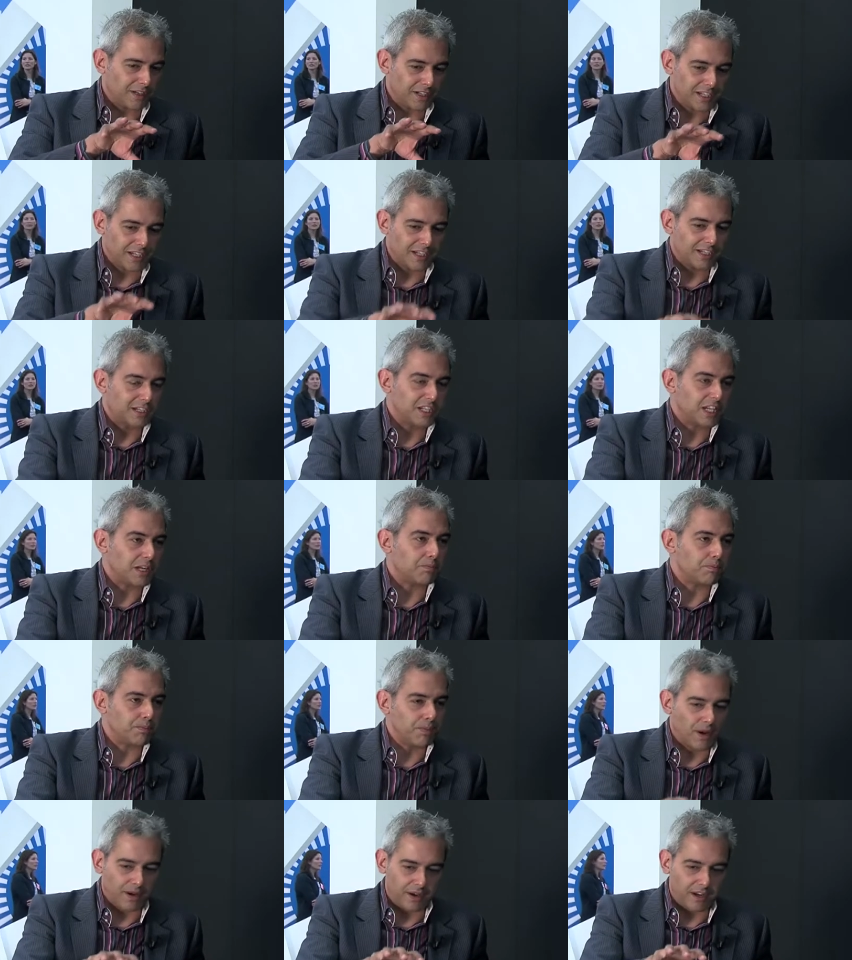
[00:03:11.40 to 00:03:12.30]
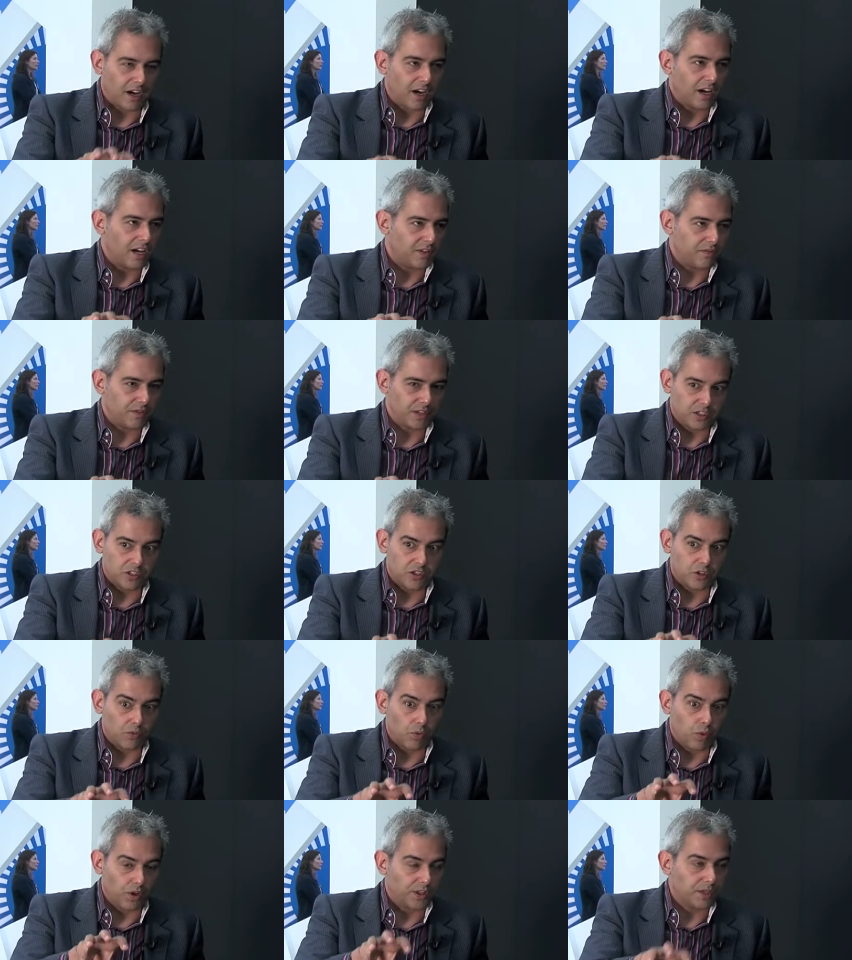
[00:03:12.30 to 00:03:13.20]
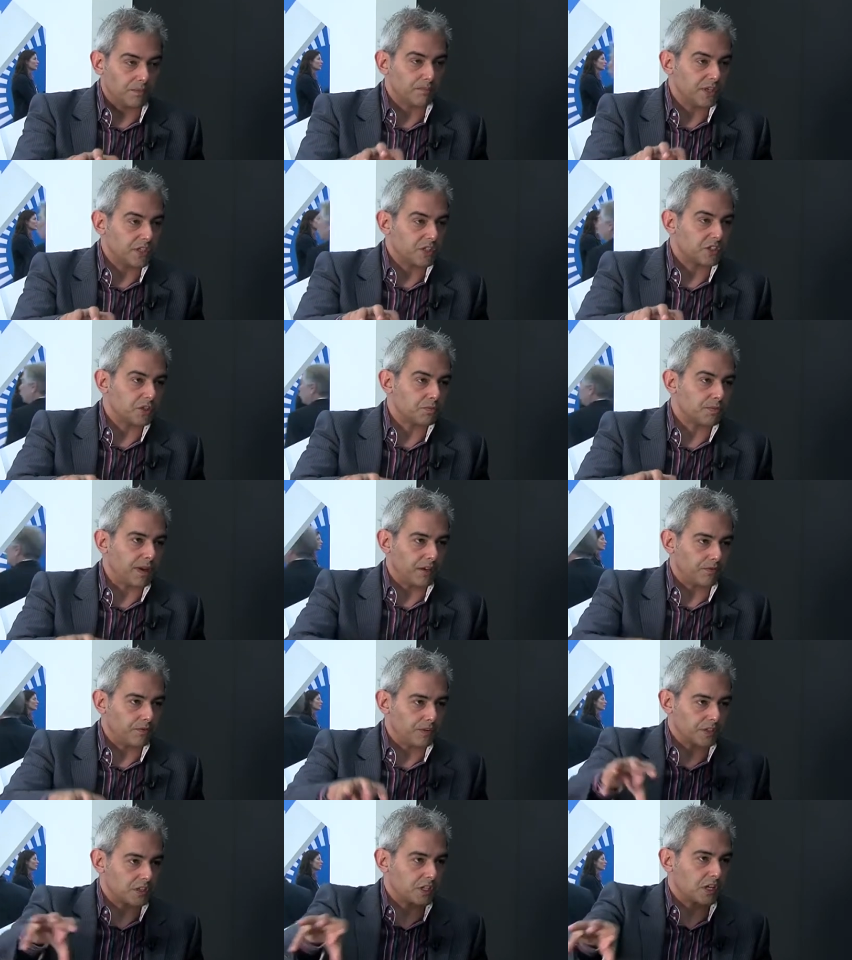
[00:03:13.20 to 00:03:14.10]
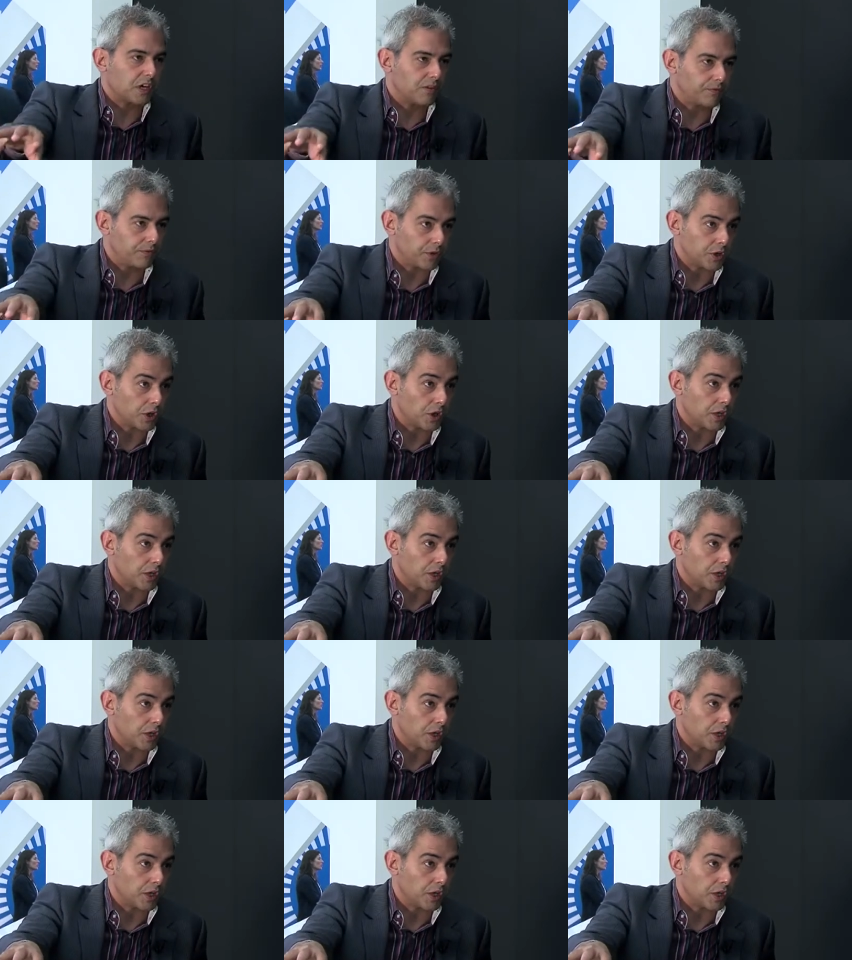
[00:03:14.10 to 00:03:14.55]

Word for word: done a deep dive into what the business benefits are for your